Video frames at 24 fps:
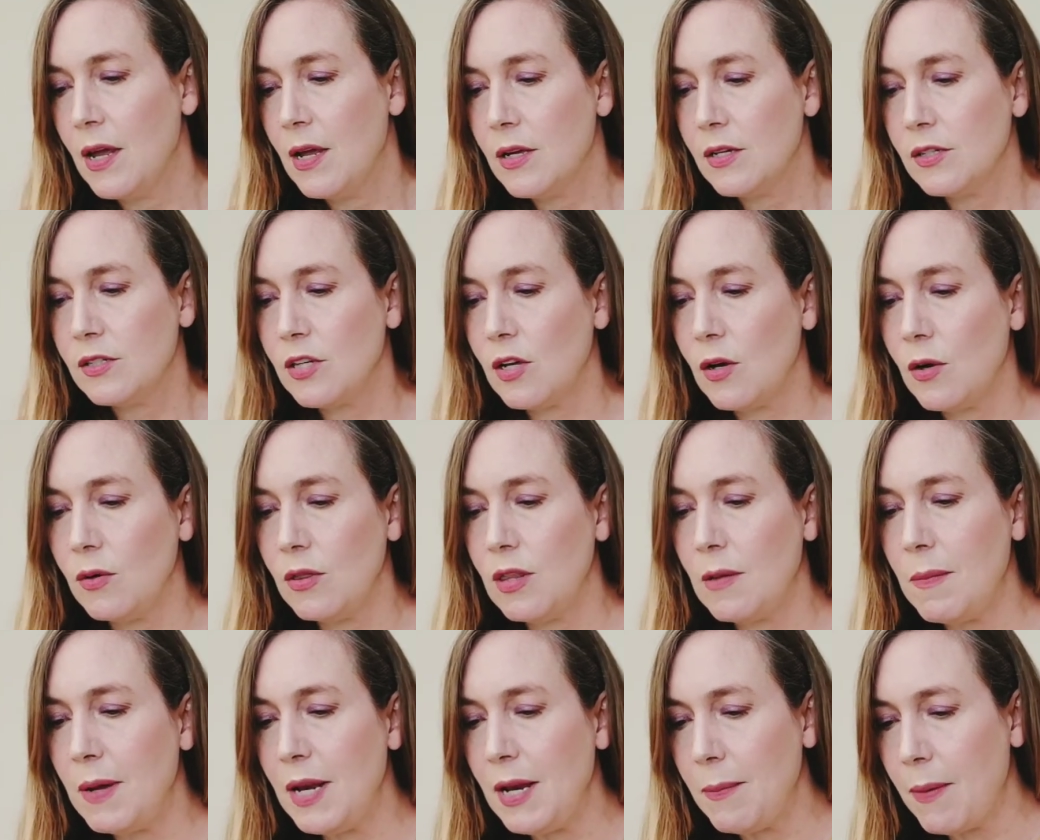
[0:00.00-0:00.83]
So the
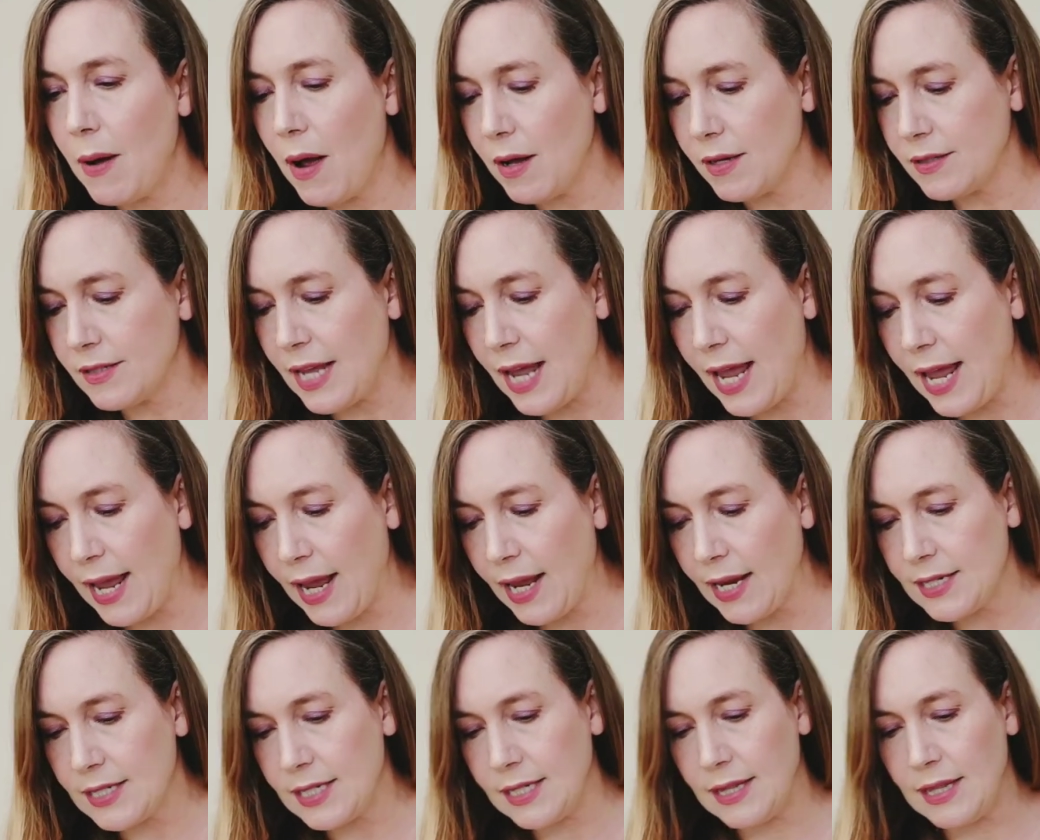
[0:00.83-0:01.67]
mini box
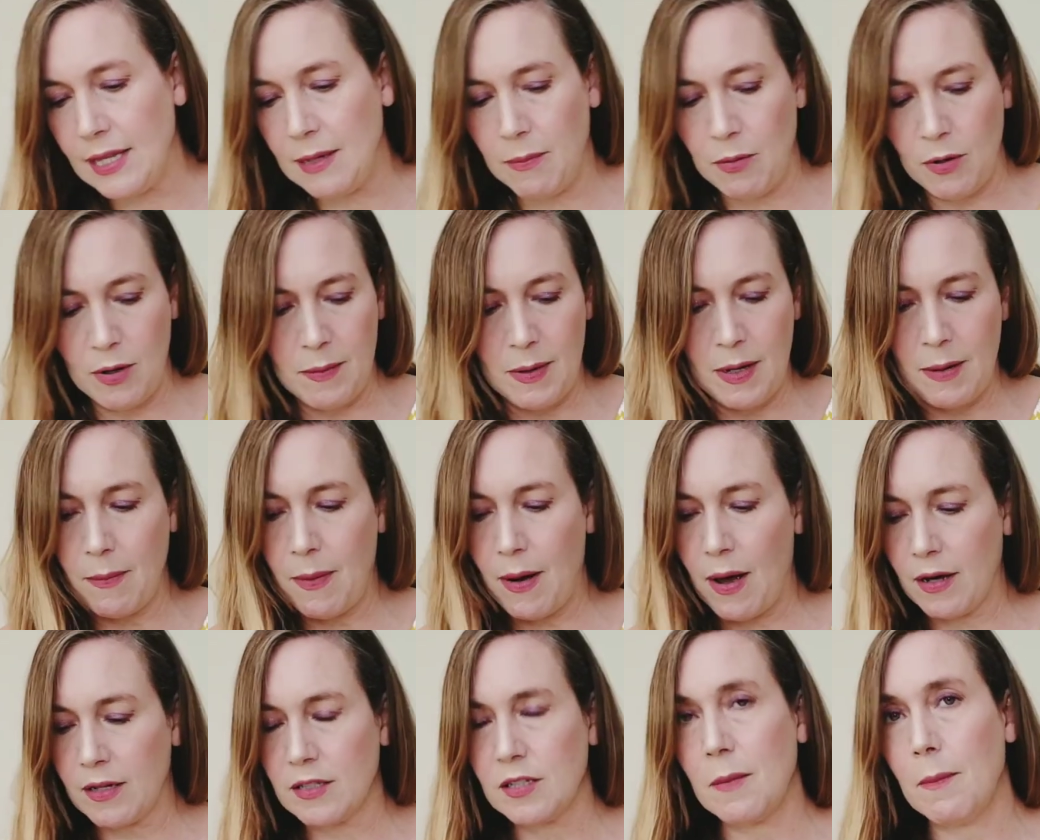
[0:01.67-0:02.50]
and the premium
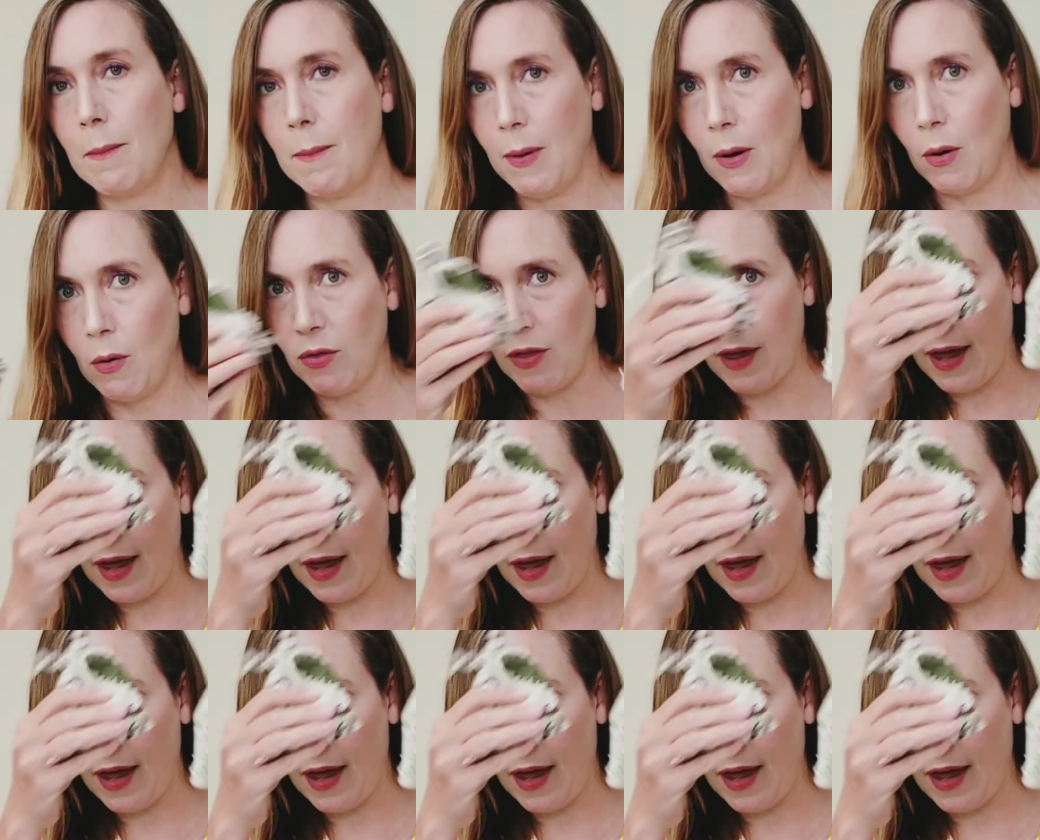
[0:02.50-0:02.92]
box both